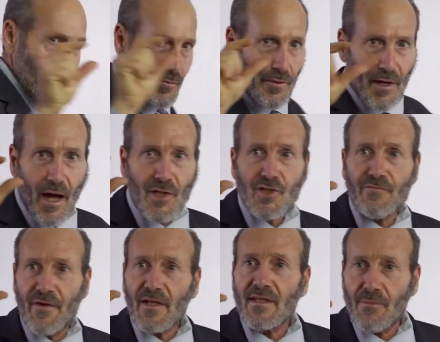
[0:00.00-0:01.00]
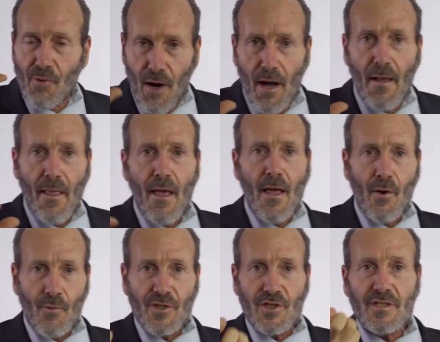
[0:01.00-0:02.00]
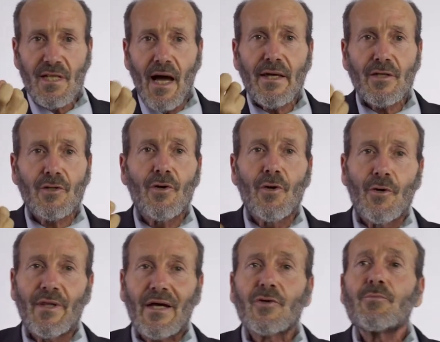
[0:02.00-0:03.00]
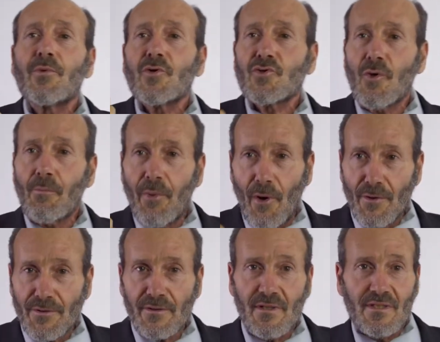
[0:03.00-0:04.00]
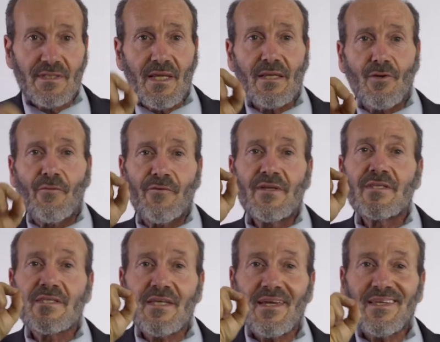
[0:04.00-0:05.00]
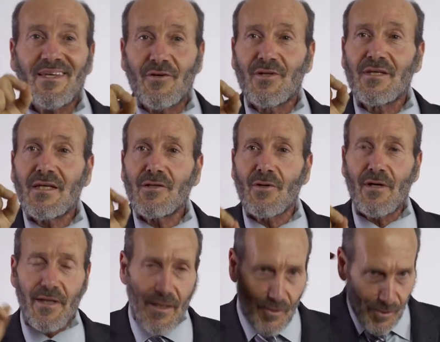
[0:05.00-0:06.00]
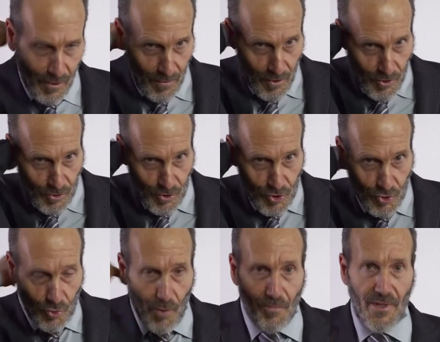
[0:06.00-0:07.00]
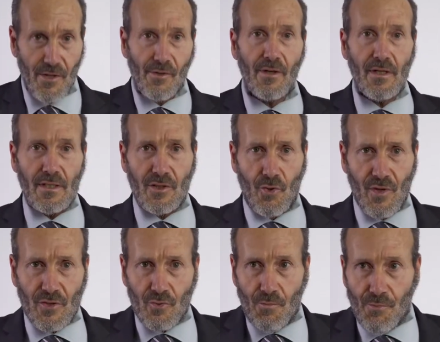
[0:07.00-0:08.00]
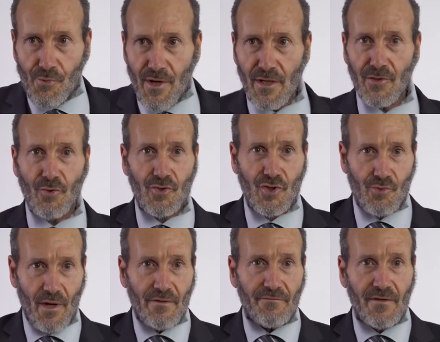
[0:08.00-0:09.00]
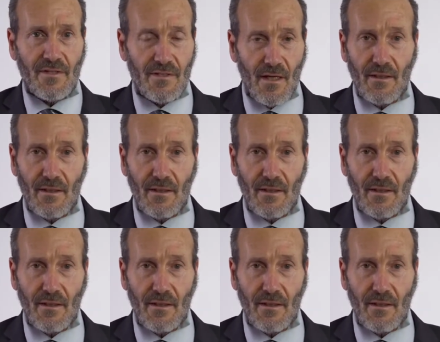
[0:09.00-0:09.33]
the large vertebra, which is like an acupuncture point. Instead of inserting a needle here, the drop here is going to bring your strength inside.